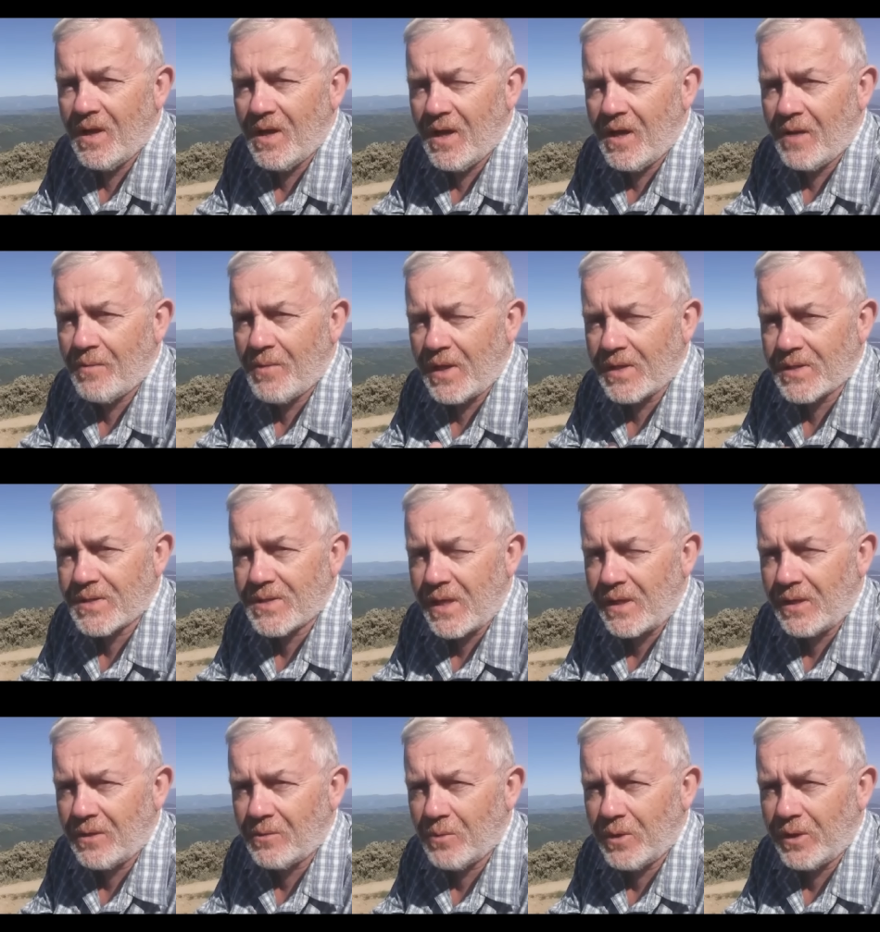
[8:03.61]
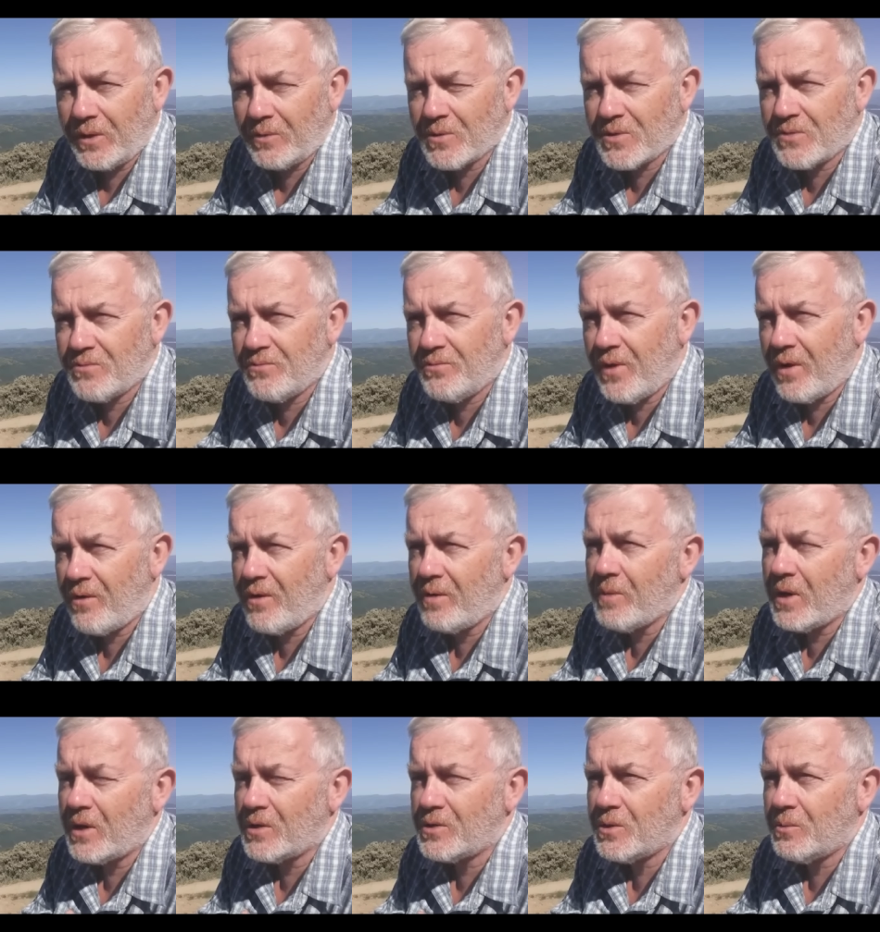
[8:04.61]
uh, that second week was very
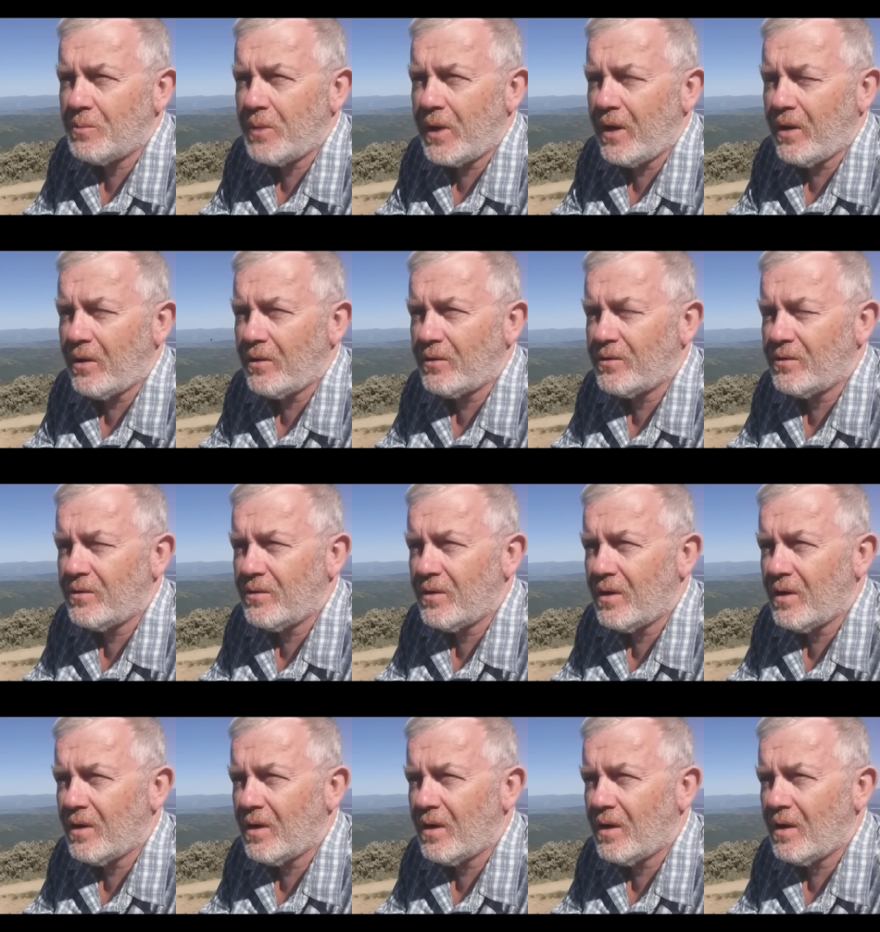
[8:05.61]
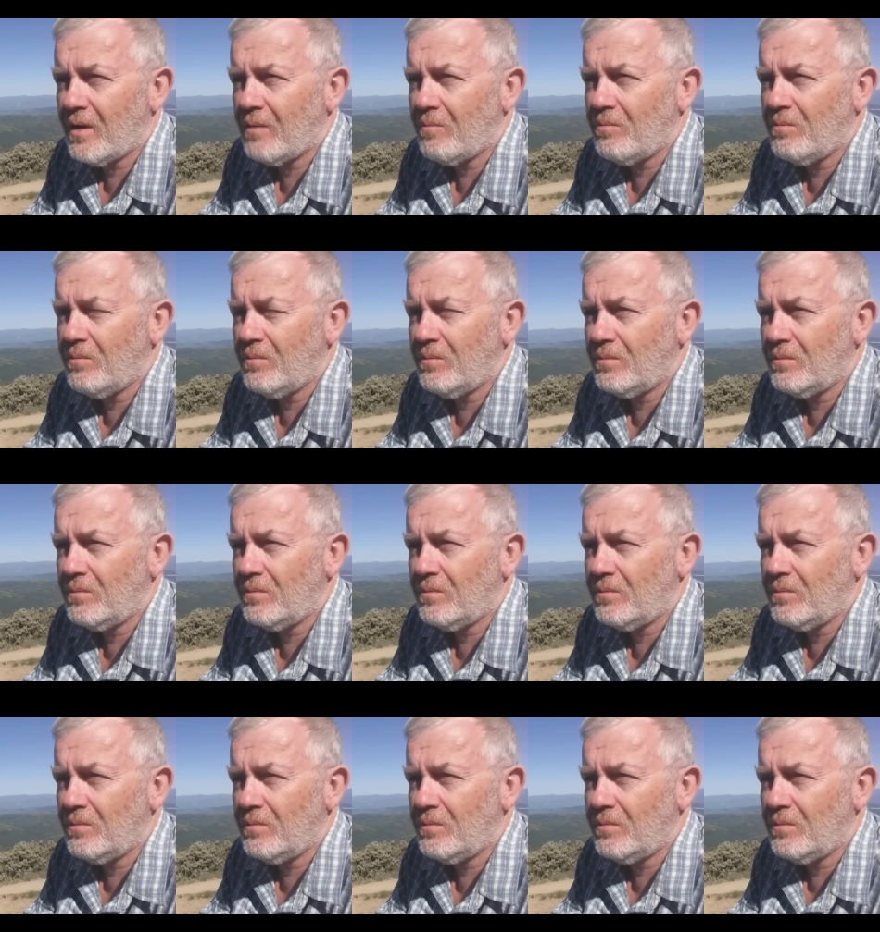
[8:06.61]
much about um,